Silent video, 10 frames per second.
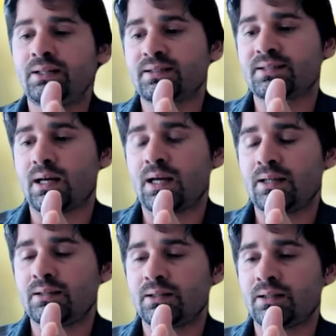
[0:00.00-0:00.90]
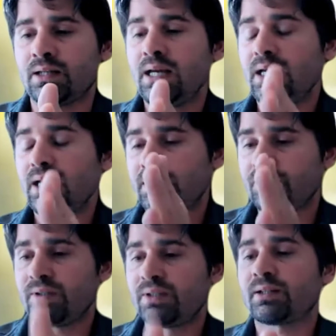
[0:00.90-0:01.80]
the
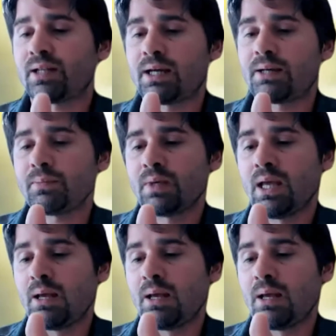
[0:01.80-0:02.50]
winter time.